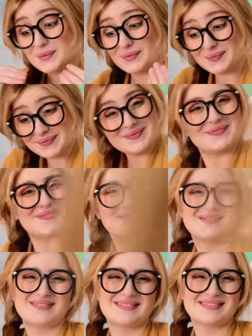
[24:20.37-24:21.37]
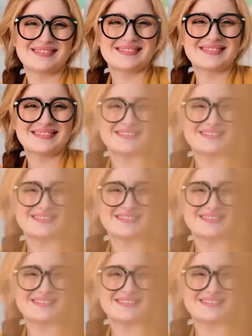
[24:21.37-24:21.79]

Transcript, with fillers: Why don't you get in?